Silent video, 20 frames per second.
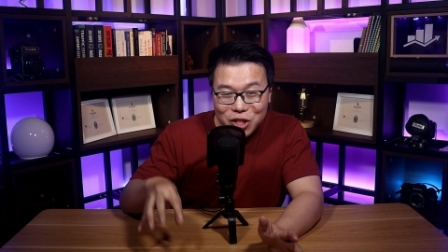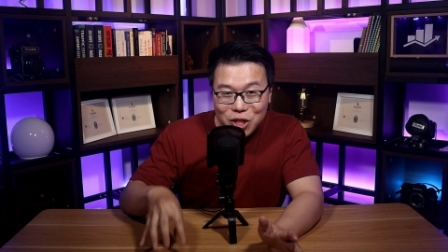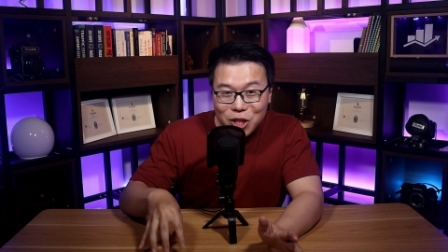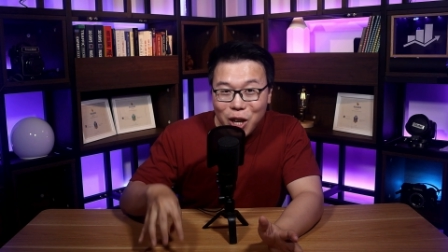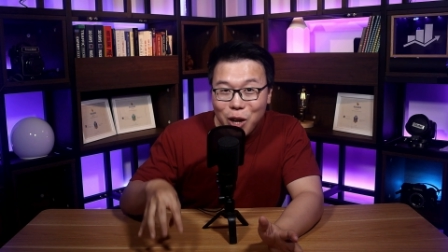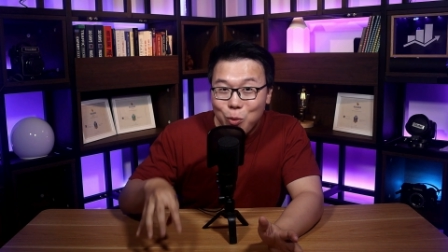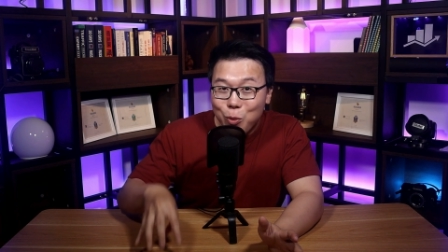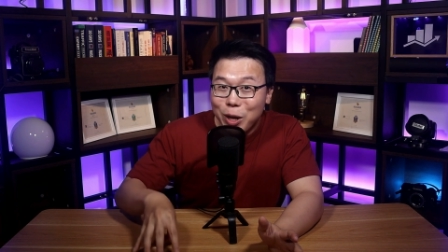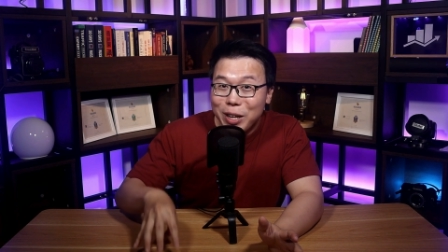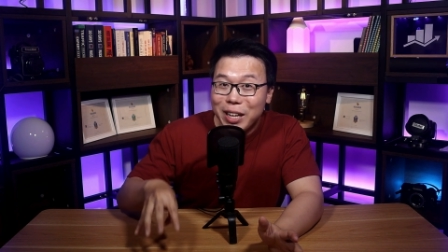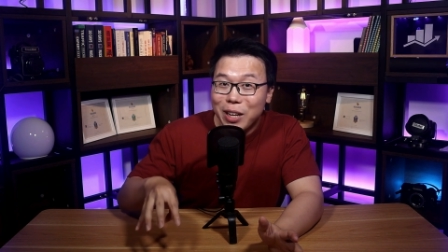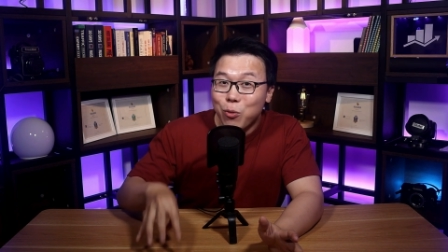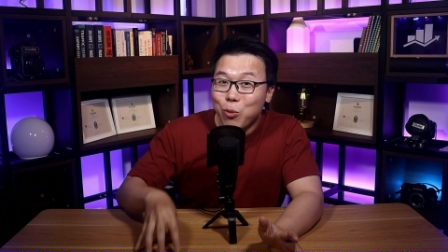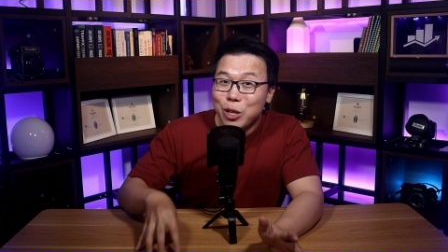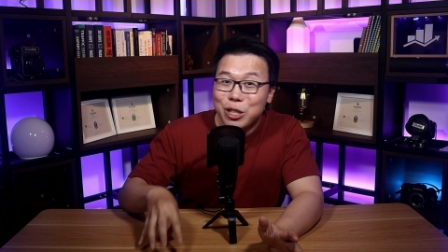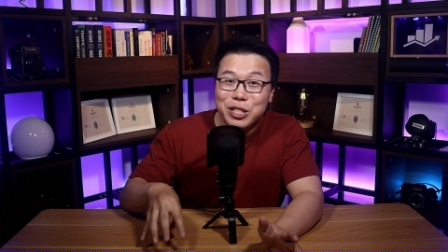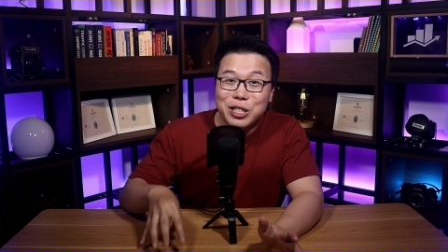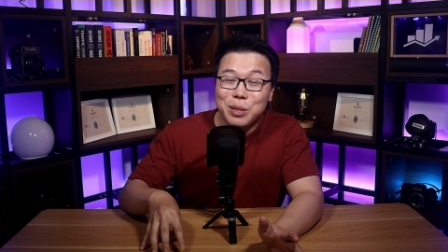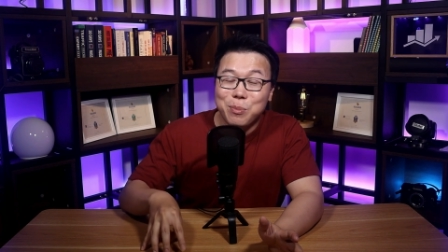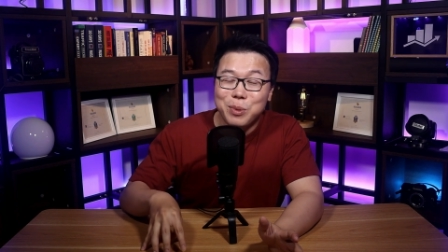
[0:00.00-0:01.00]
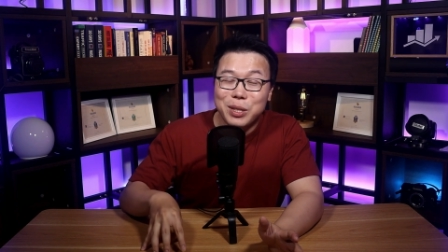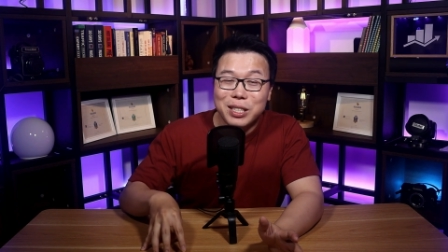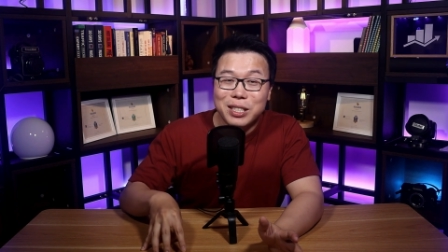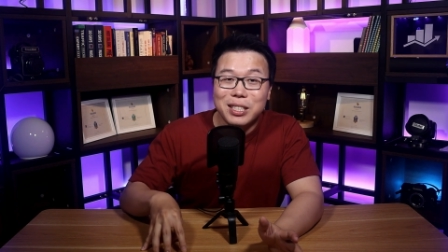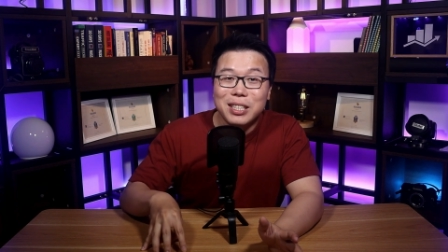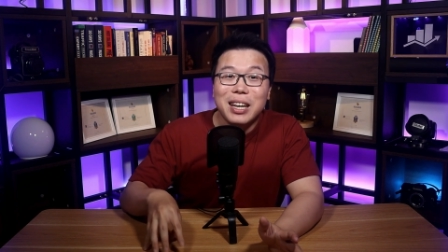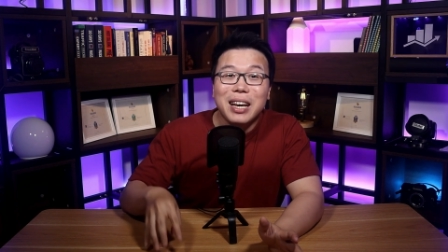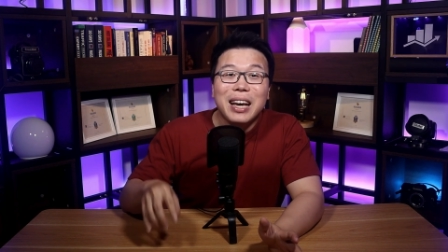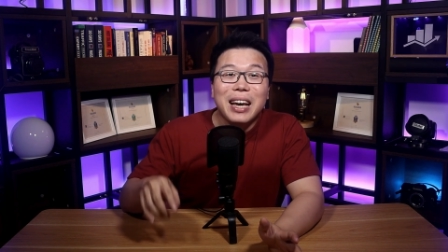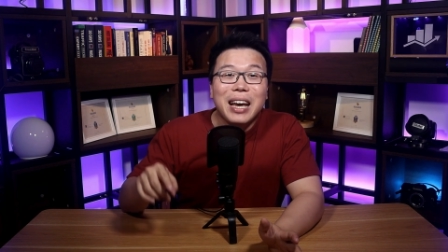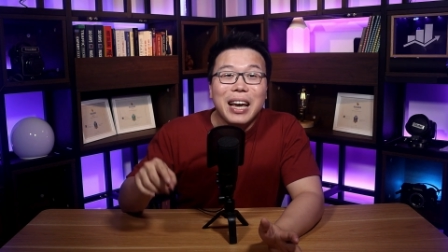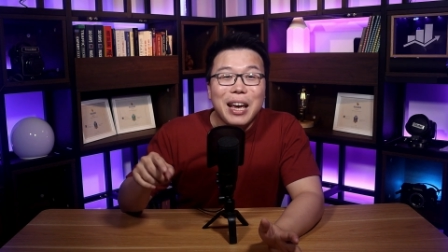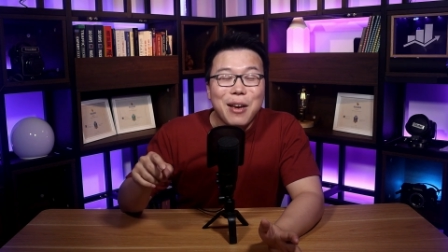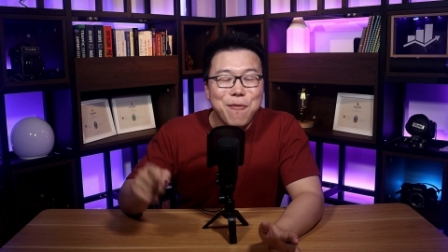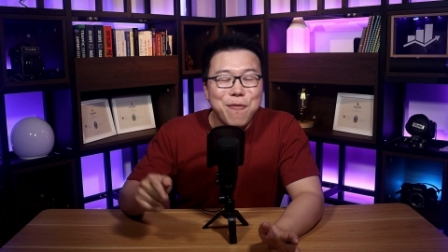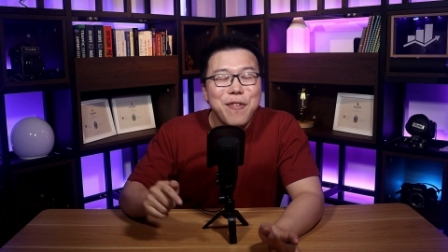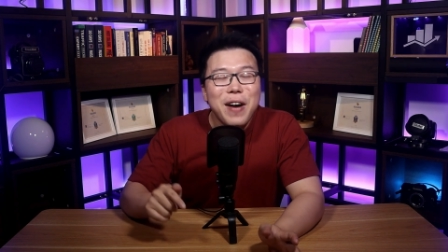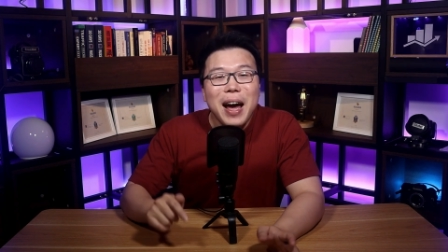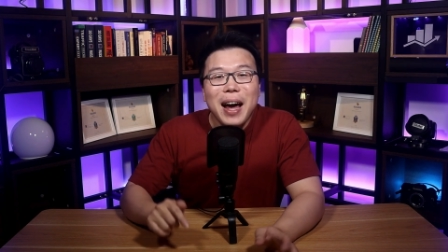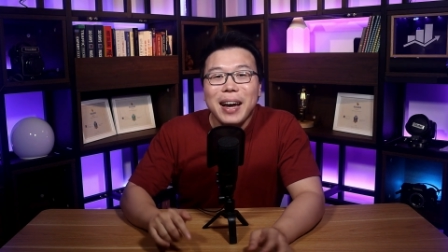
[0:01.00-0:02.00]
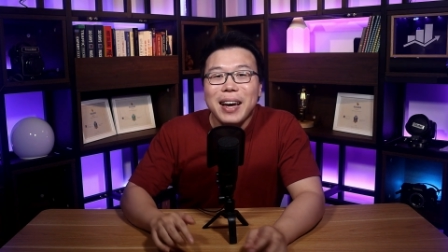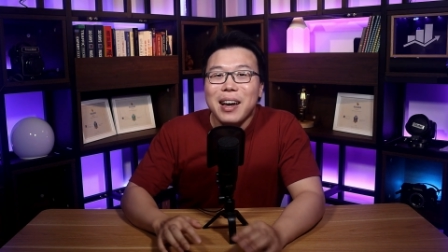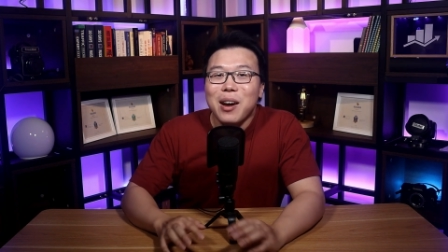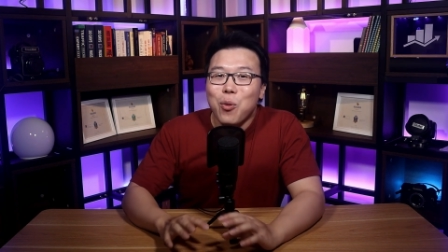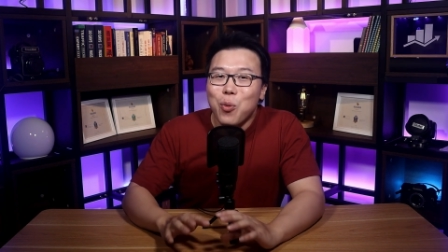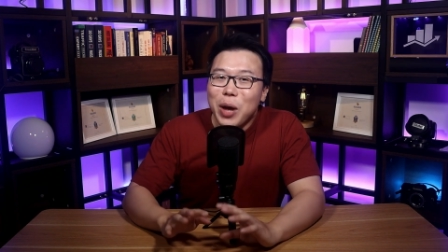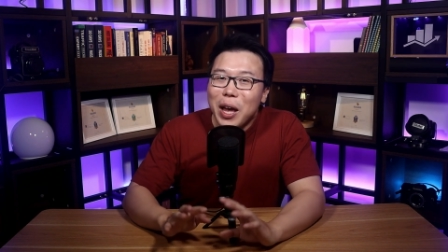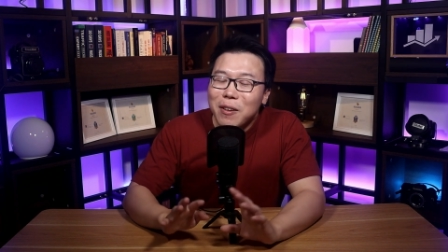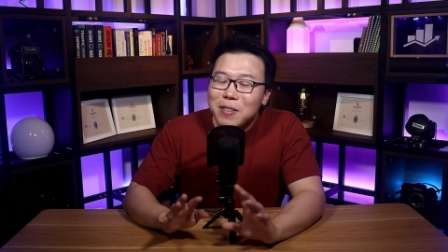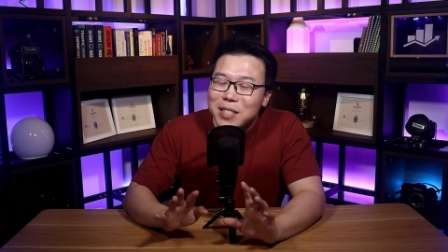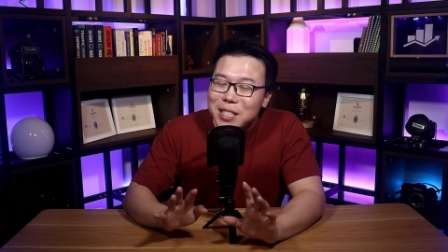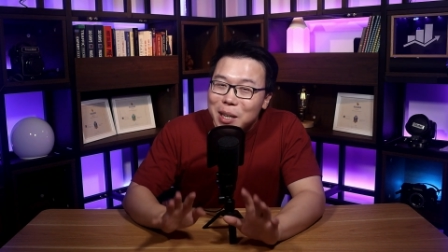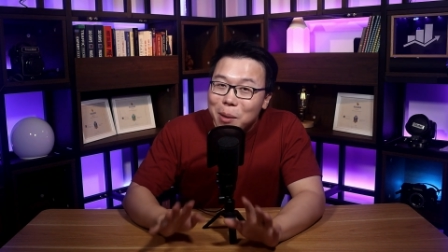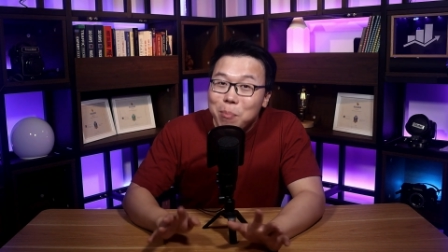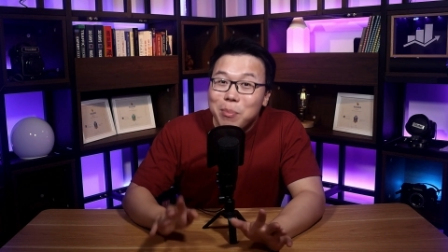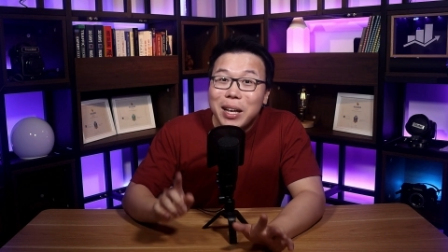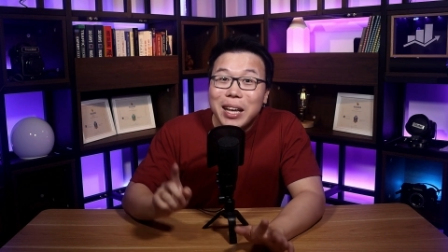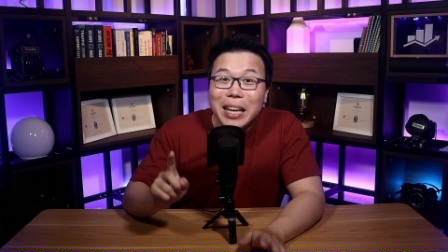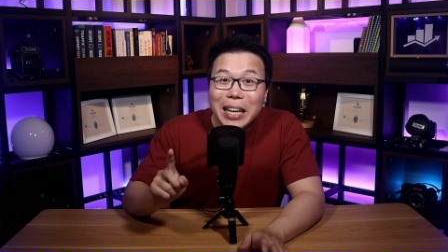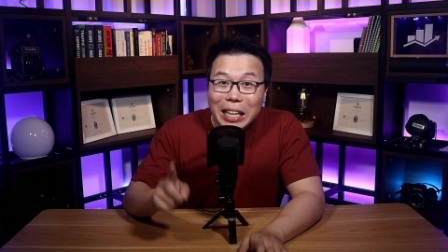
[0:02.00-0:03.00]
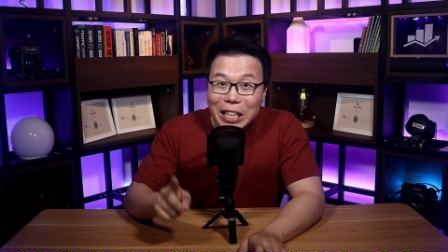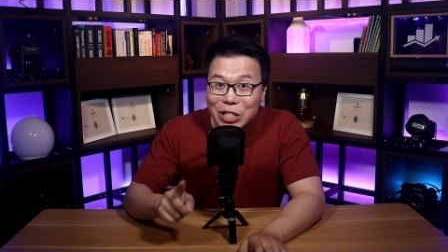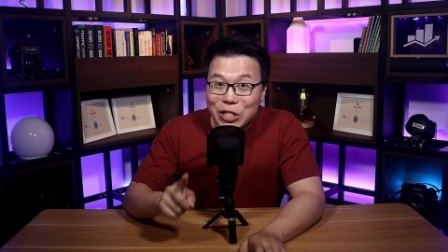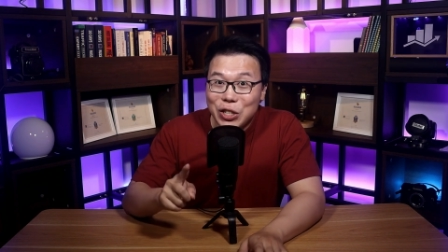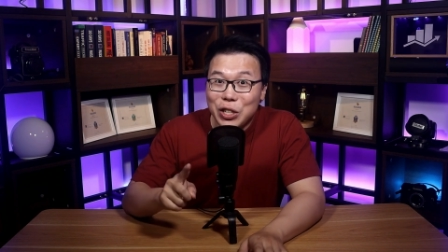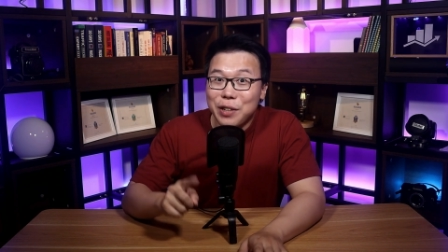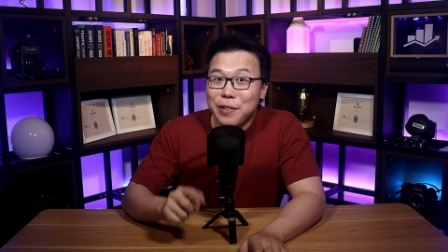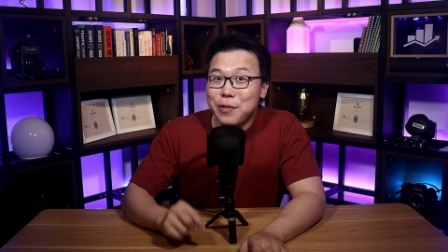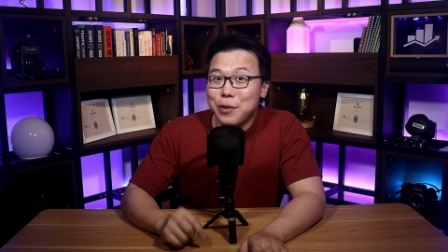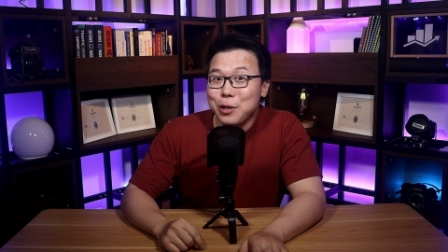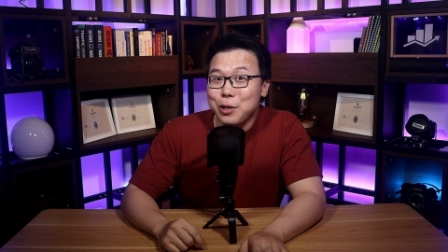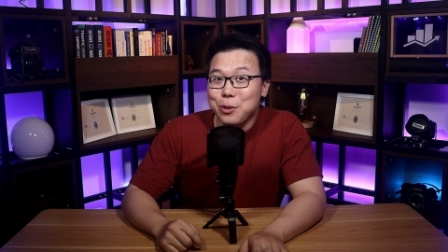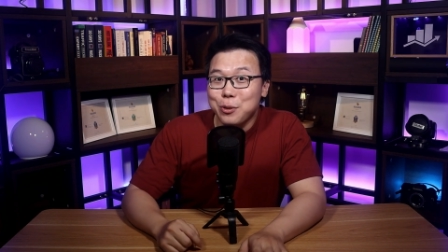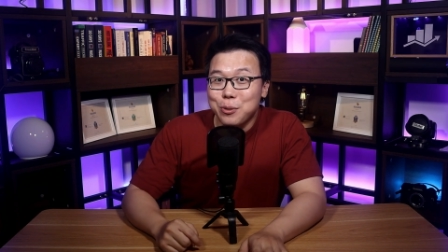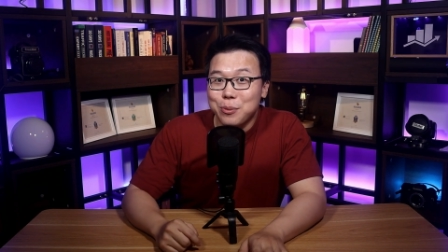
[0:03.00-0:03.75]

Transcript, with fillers: the star rating rich snippet. In fact, we have something easier for